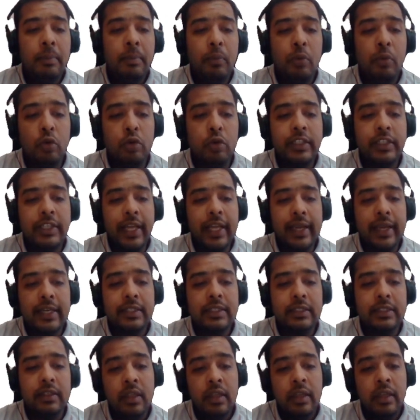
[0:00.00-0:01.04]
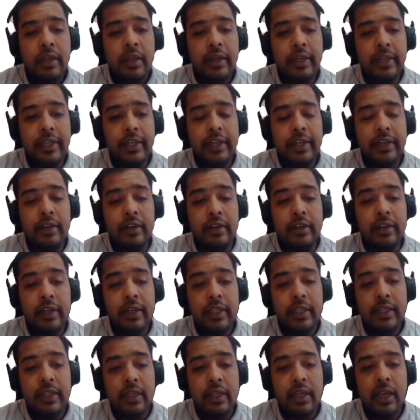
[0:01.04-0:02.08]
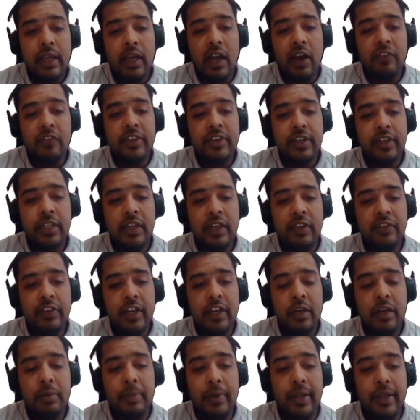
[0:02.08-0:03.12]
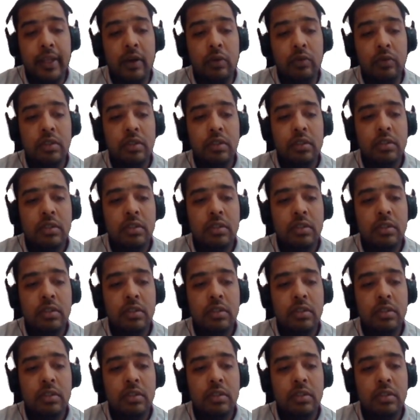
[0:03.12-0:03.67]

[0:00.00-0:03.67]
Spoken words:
post-tax retained earnings after dividend payout.